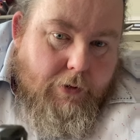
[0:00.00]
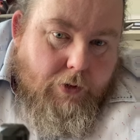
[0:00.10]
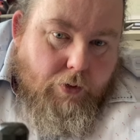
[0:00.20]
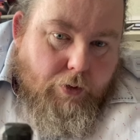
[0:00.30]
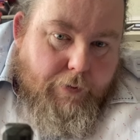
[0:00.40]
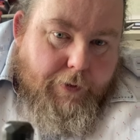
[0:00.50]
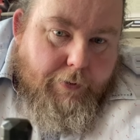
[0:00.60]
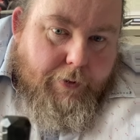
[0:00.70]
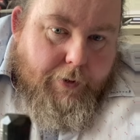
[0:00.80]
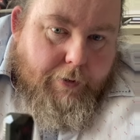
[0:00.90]
all of you
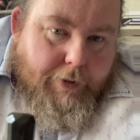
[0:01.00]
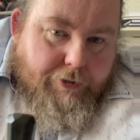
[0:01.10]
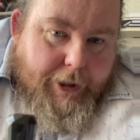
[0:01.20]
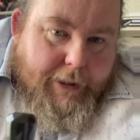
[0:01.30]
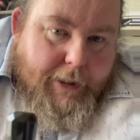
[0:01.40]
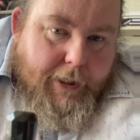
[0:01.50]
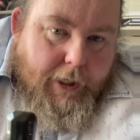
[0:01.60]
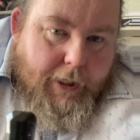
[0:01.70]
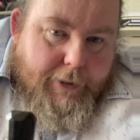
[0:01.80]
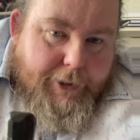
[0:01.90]
that are interested in
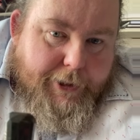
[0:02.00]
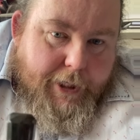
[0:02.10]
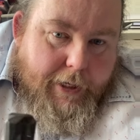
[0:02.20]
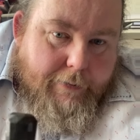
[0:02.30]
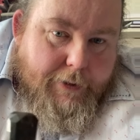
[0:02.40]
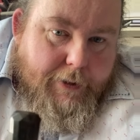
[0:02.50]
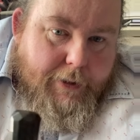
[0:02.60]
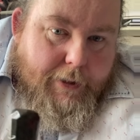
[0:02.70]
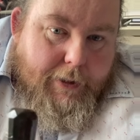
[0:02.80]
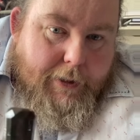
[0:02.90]
hard stones,
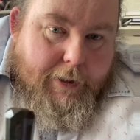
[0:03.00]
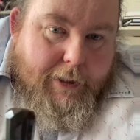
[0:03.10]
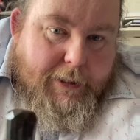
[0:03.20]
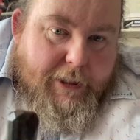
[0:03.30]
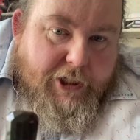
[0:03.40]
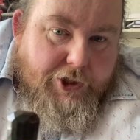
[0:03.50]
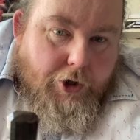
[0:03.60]
this is